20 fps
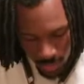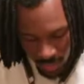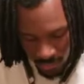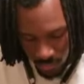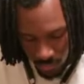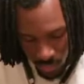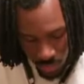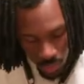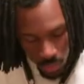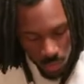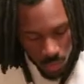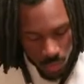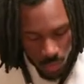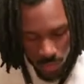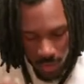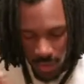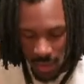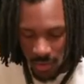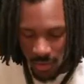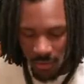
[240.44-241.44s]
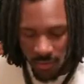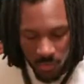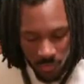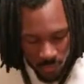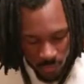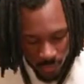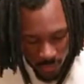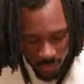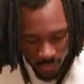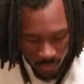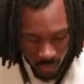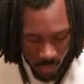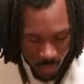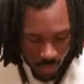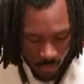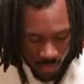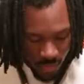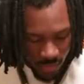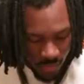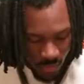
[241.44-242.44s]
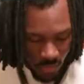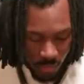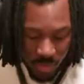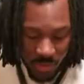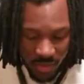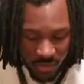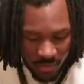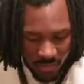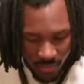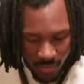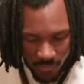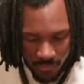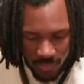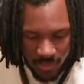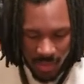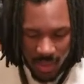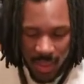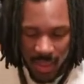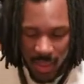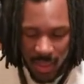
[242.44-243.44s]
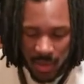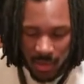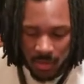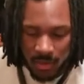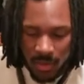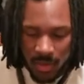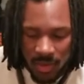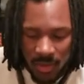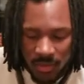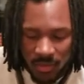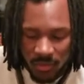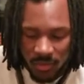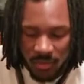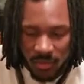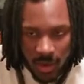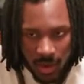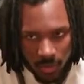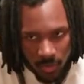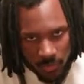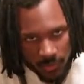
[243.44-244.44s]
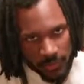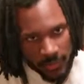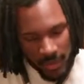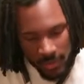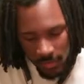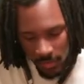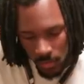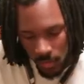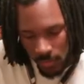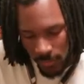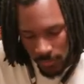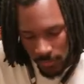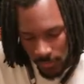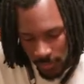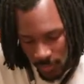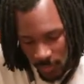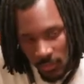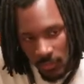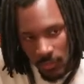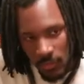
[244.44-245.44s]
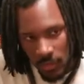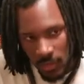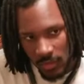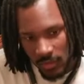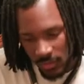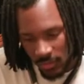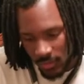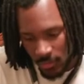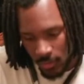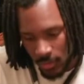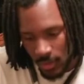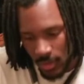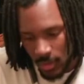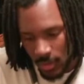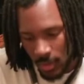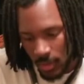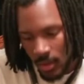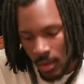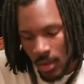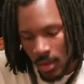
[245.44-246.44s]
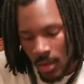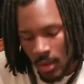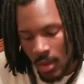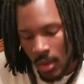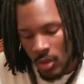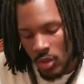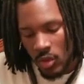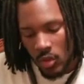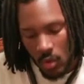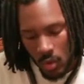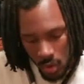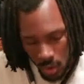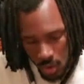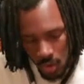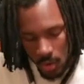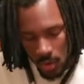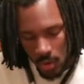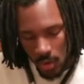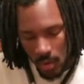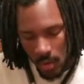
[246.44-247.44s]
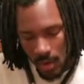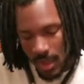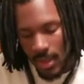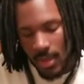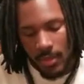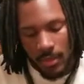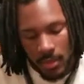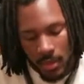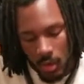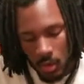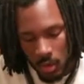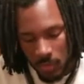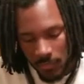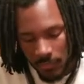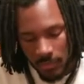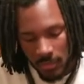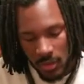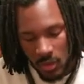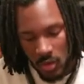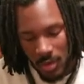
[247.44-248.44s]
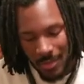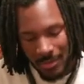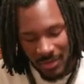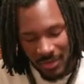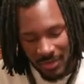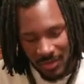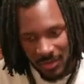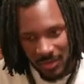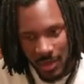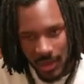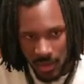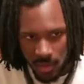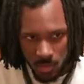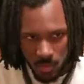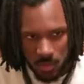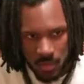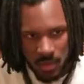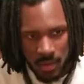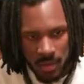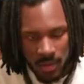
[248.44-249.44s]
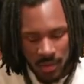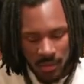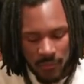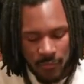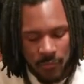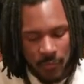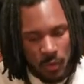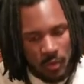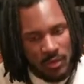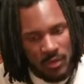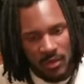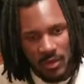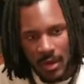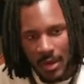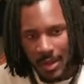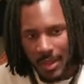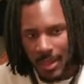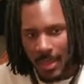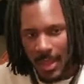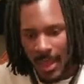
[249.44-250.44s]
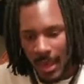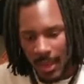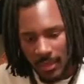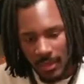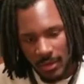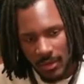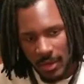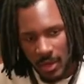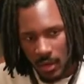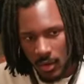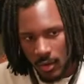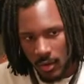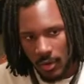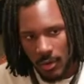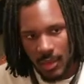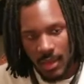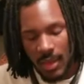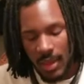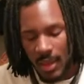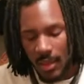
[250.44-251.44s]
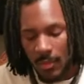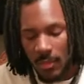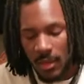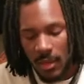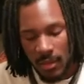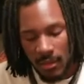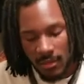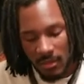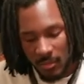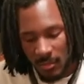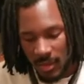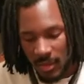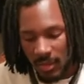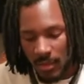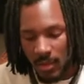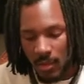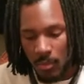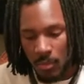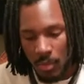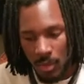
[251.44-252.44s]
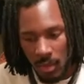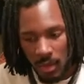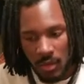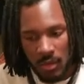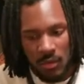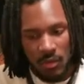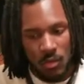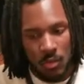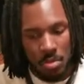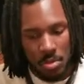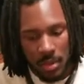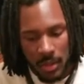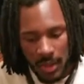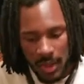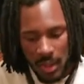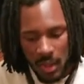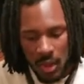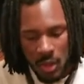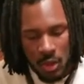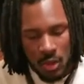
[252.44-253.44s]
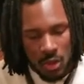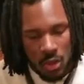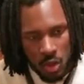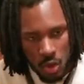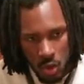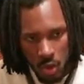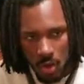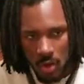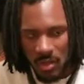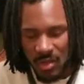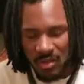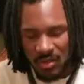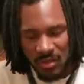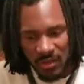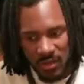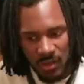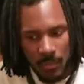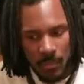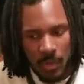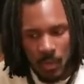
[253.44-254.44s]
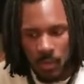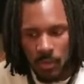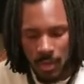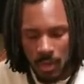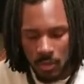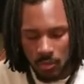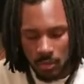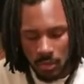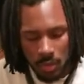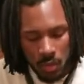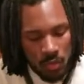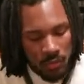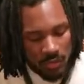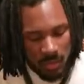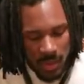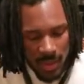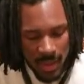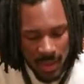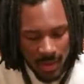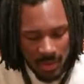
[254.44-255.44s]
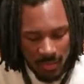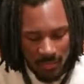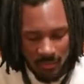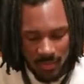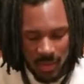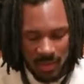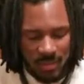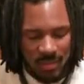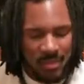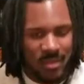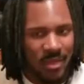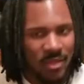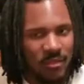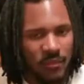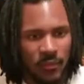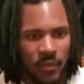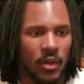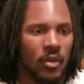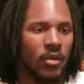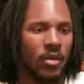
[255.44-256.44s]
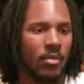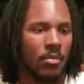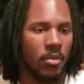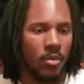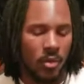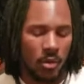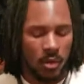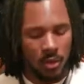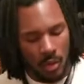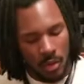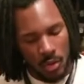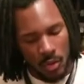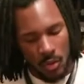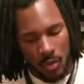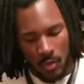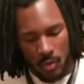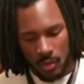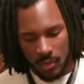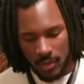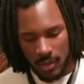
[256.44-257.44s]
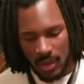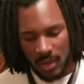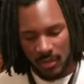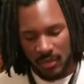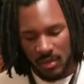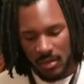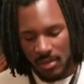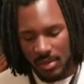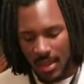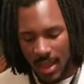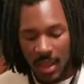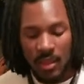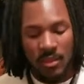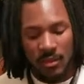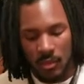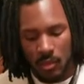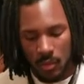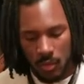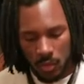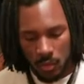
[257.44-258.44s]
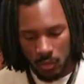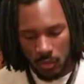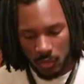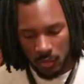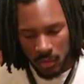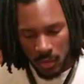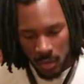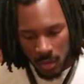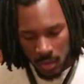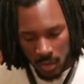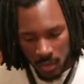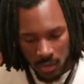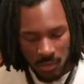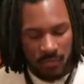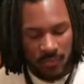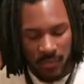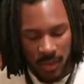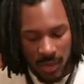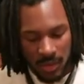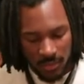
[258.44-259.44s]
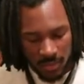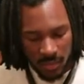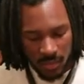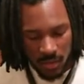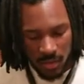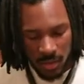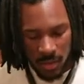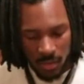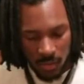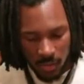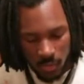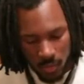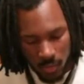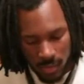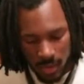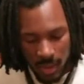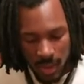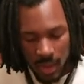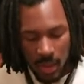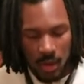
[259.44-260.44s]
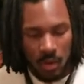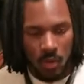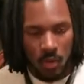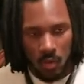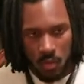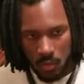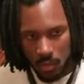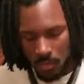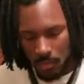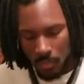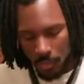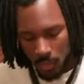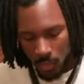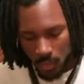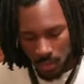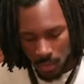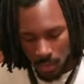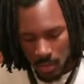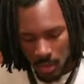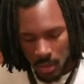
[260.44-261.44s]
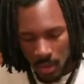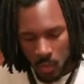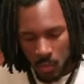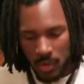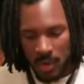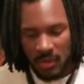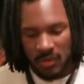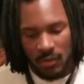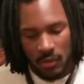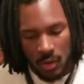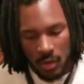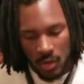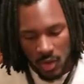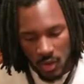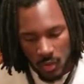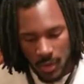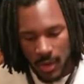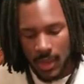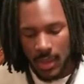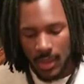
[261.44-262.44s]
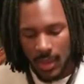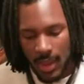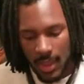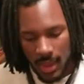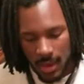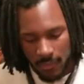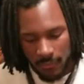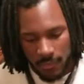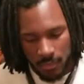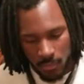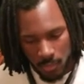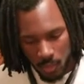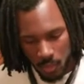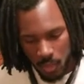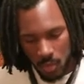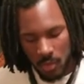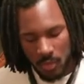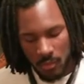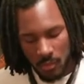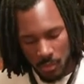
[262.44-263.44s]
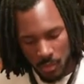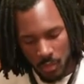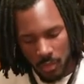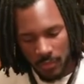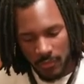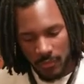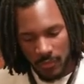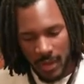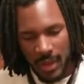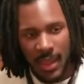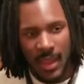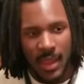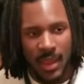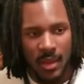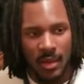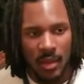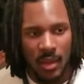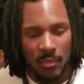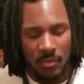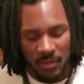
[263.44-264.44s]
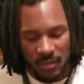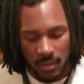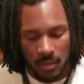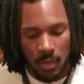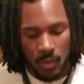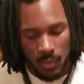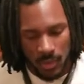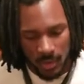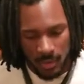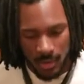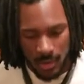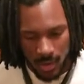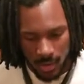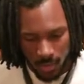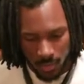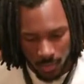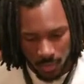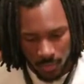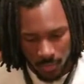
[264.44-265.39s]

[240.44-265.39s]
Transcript: to pull any of the Frieza's army to replace itself in the hand. Sacrifice it with this Frieza's ability. Draw a card, and then hopefully drop a second one. It filters out a lot of the deck early game and gives me the ability to play, charge, and summon without losing hand advantage. That's very important in control decks, not to lose your advantage, either on hand or on board. When I start trading hand for board or board for hand, I'm slowing down.